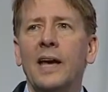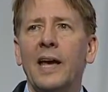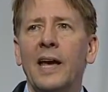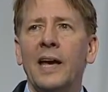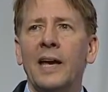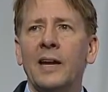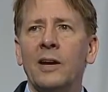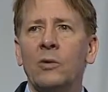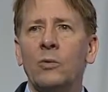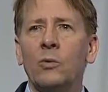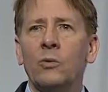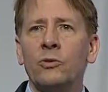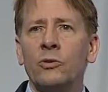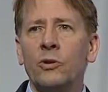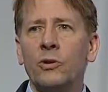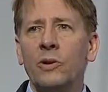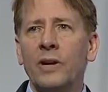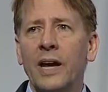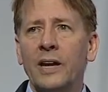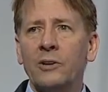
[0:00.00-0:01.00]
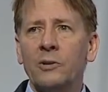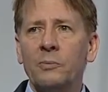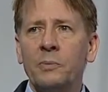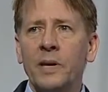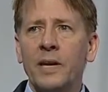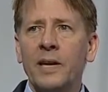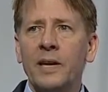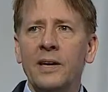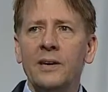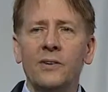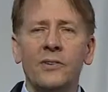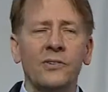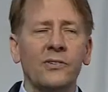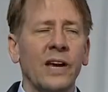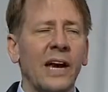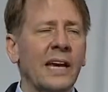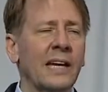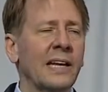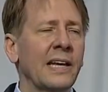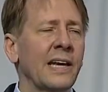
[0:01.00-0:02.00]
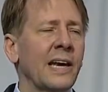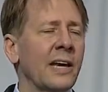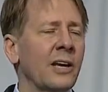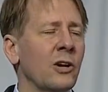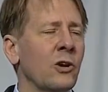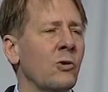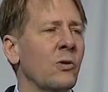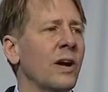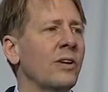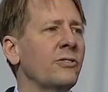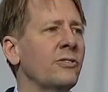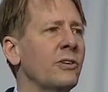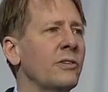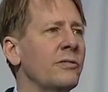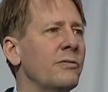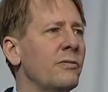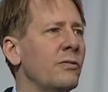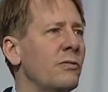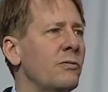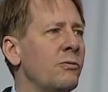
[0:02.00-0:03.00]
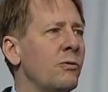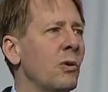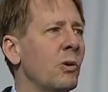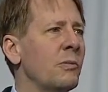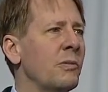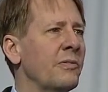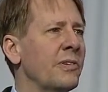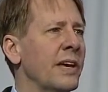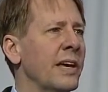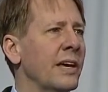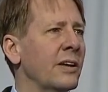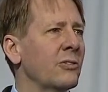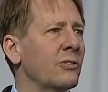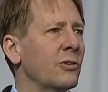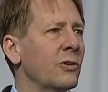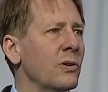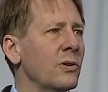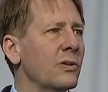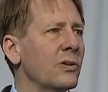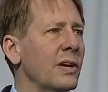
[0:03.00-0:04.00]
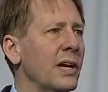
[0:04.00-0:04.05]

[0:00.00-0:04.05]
And it turned out to be, sadly, an aggressive form of cancer.